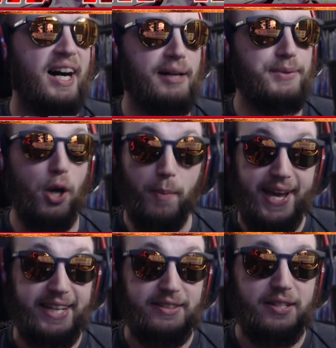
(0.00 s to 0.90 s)

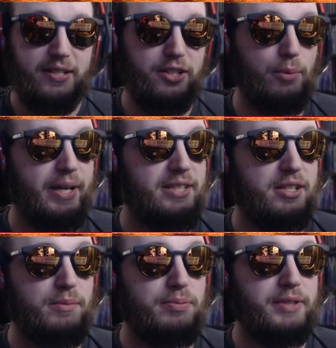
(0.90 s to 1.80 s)
Domains
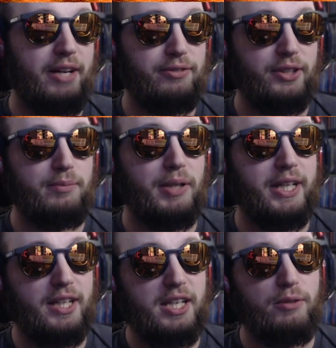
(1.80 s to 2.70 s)
could definitely
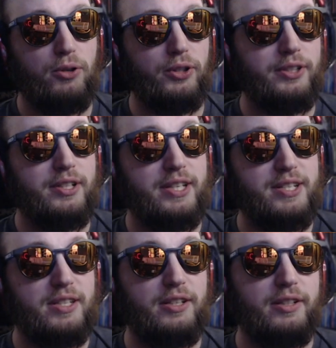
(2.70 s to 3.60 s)
play a key role into
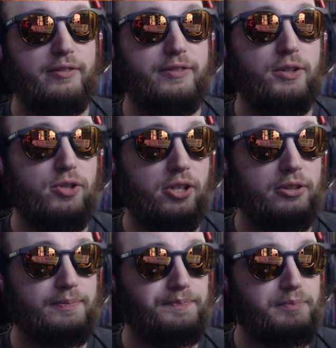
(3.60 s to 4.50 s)
this into the
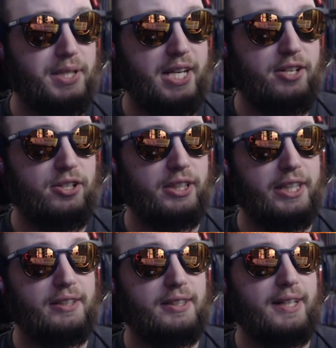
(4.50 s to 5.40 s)
future
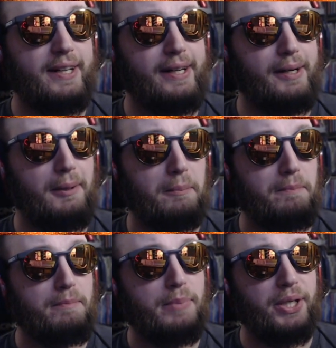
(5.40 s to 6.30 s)
potentially.
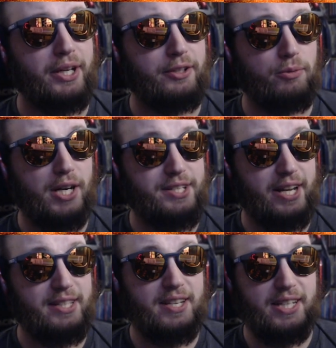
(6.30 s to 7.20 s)
But otherwise,
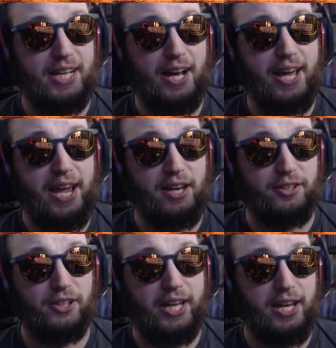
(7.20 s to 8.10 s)
I'd say yeah,
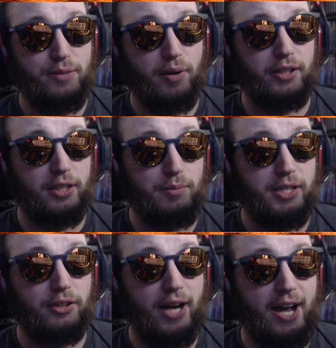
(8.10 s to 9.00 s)
800k is probably going to be
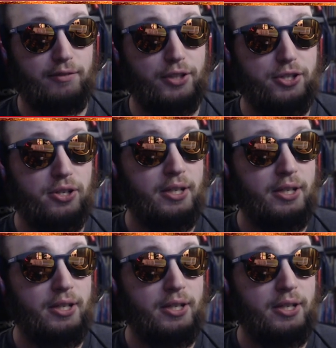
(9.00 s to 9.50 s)
your average